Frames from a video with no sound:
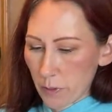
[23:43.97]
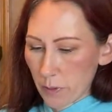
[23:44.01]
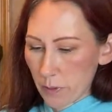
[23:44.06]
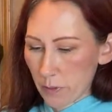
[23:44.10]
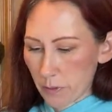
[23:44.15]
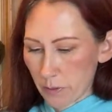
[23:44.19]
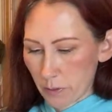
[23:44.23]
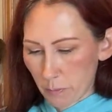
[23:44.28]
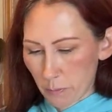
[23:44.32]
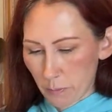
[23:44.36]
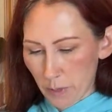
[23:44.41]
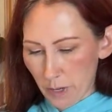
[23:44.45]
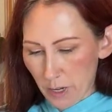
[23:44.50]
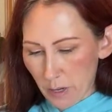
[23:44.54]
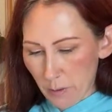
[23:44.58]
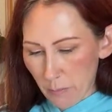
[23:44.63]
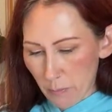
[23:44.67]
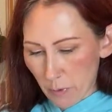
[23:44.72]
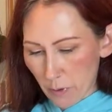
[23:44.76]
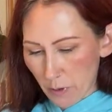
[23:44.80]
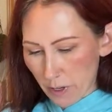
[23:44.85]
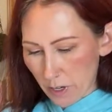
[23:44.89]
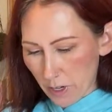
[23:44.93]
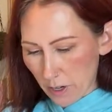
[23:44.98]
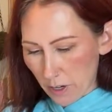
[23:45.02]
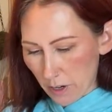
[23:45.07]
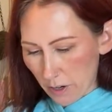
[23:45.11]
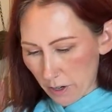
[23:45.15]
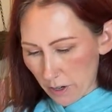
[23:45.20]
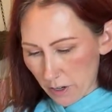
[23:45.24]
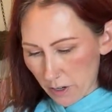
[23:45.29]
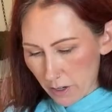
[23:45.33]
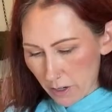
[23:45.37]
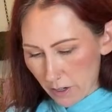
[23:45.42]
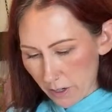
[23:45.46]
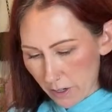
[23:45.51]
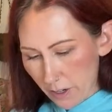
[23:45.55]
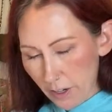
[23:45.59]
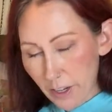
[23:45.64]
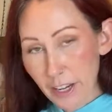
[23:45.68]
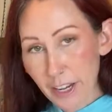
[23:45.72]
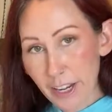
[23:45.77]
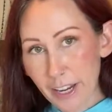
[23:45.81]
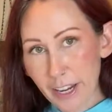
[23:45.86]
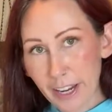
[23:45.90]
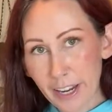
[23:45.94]
some paper here,
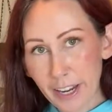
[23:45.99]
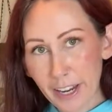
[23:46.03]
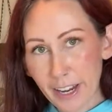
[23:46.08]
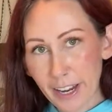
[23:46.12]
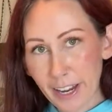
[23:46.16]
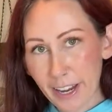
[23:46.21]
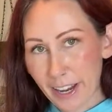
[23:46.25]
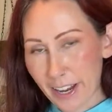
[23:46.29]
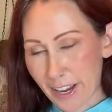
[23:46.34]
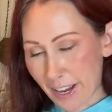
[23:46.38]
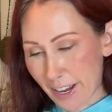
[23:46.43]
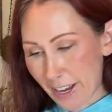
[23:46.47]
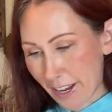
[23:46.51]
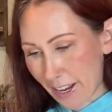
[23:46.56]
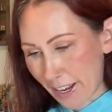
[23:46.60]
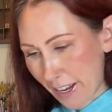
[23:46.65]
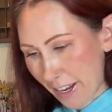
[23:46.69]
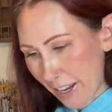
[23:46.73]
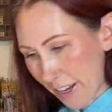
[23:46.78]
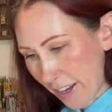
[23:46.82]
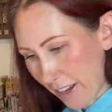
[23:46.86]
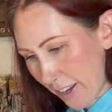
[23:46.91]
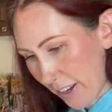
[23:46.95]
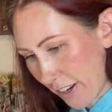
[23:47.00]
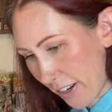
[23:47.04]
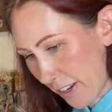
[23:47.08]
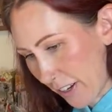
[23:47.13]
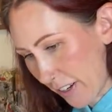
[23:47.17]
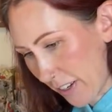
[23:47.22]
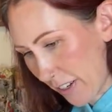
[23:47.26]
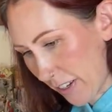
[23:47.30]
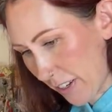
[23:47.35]
and